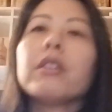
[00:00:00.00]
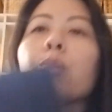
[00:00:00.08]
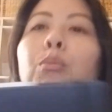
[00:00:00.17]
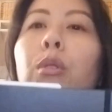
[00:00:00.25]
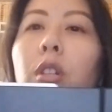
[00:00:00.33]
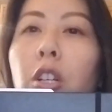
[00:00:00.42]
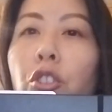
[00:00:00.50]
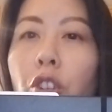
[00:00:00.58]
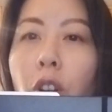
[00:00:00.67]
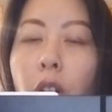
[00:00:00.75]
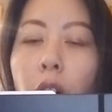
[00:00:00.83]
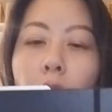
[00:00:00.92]
bullet
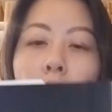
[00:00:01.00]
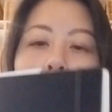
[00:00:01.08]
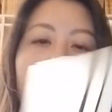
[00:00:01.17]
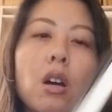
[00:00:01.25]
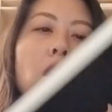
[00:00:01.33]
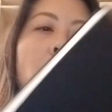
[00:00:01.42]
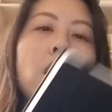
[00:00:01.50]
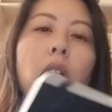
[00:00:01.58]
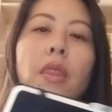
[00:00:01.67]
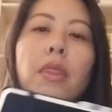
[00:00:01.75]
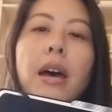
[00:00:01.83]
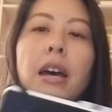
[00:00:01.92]
journal
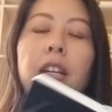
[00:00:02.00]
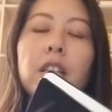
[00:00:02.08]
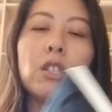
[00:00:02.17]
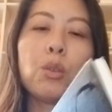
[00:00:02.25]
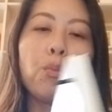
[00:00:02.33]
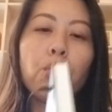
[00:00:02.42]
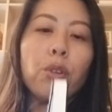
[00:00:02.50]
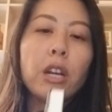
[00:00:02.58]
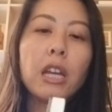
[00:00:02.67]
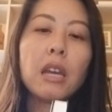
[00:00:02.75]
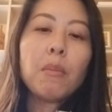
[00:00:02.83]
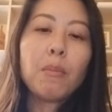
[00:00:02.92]
that is
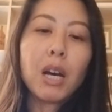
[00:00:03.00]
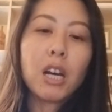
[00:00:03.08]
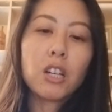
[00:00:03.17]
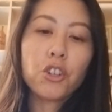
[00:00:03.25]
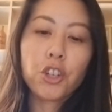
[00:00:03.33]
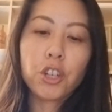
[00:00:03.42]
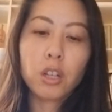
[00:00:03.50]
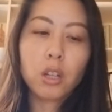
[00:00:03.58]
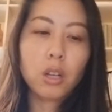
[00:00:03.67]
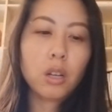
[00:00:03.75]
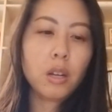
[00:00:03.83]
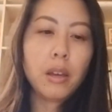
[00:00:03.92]
pretty much
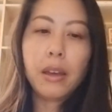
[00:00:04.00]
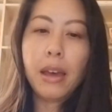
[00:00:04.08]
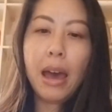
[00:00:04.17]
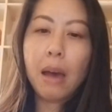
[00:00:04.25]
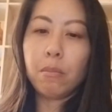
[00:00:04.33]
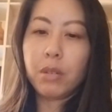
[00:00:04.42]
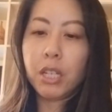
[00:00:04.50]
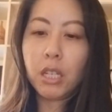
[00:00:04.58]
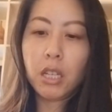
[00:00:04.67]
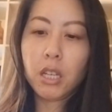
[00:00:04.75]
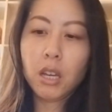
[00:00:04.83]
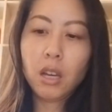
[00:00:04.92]

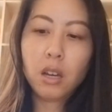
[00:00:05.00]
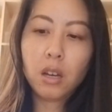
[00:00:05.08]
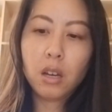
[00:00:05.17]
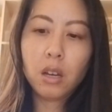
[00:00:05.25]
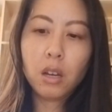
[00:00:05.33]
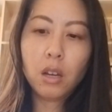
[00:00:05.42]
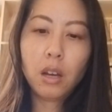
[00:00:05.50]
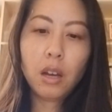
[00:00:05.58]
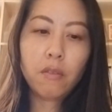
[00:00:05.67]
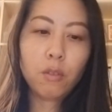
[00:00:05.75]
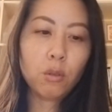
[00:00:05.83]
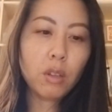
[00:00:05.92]
empty.
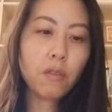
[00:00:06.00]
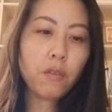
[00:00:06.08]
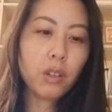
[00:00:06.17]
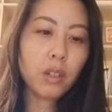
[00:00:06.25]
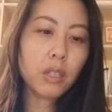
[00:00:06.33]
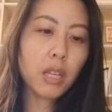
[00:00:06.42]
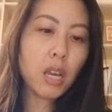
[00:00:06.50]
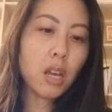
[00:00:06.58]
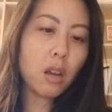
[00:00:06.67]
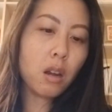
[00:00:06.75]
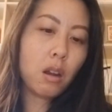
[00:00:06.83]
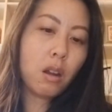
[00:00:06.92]
I've only filled
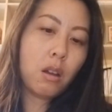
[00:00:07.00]
in